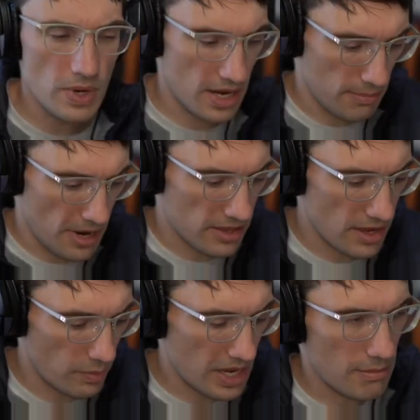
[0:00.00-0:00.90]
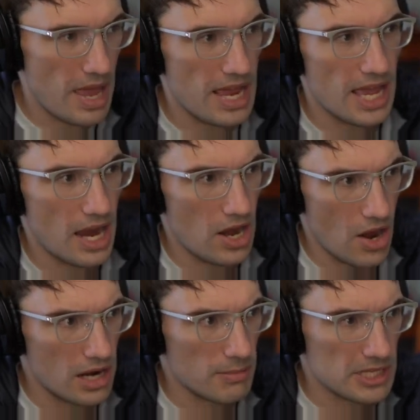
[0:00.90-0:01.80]
In Python, we can make an
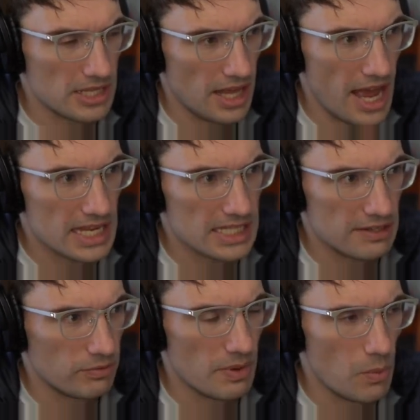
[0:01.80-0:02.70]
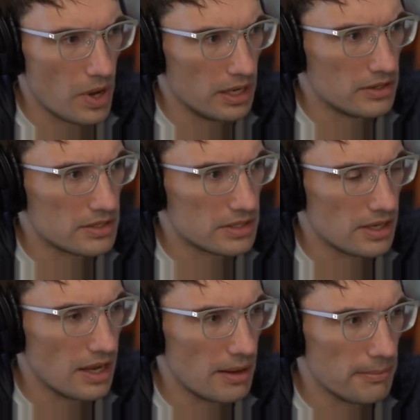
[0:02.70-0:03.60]
anonymous class if we want.
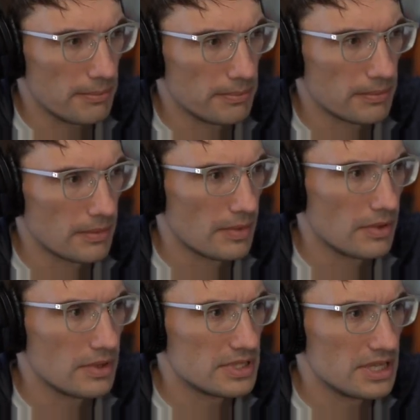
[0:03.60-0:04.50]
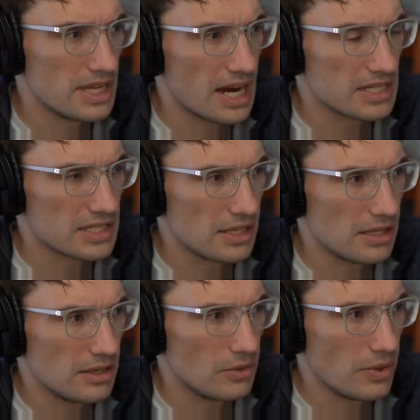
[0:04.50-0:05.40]
Um, the syntax is a little
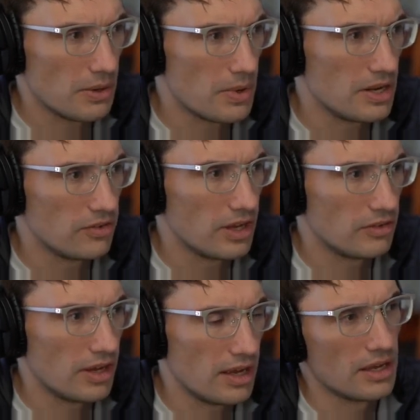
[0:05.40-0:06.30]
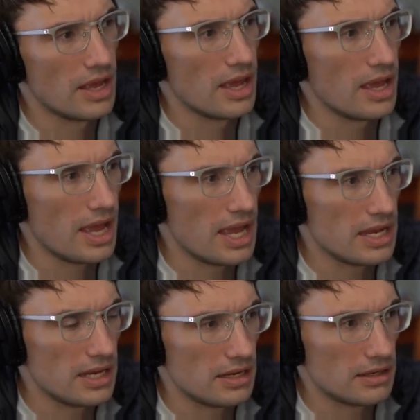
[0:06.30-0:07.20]
annoying. What is it? Uh,
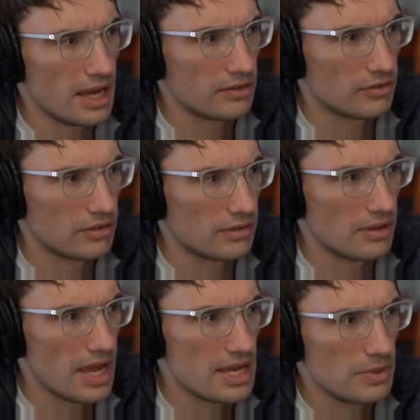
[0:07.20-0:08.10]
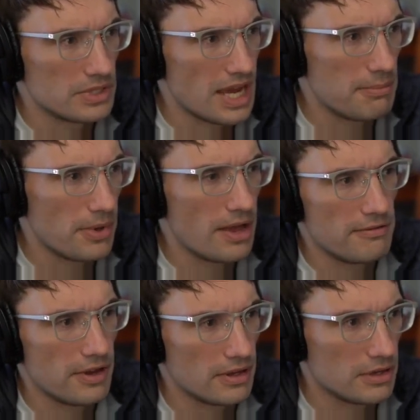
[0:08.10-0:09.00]
a x a equals type
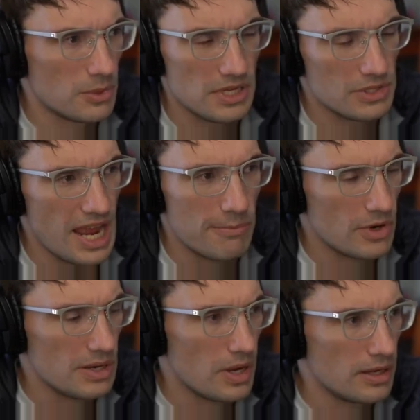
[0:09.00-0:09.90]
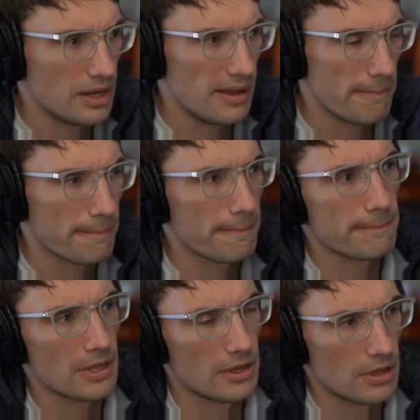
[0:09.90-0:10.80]
of. Uh, you're supposed to use a name. You don't need one. Um,
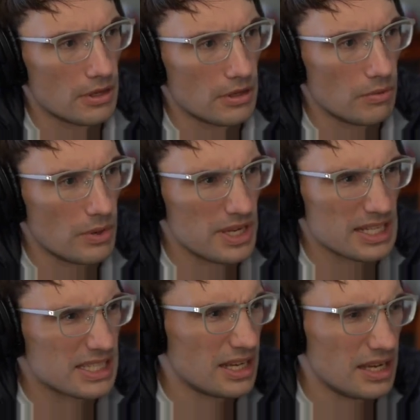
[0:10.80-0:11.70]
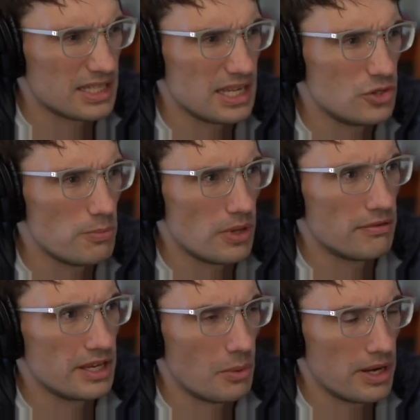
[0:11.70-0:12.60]
what goes next? Uh, this is the tuple of
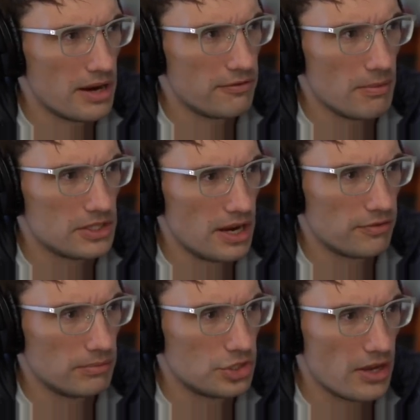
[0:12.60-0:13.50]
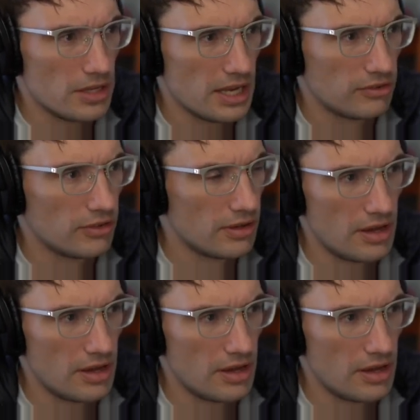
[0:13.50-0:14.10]
the things we want to inherit from. Let's inherit from child, I guess.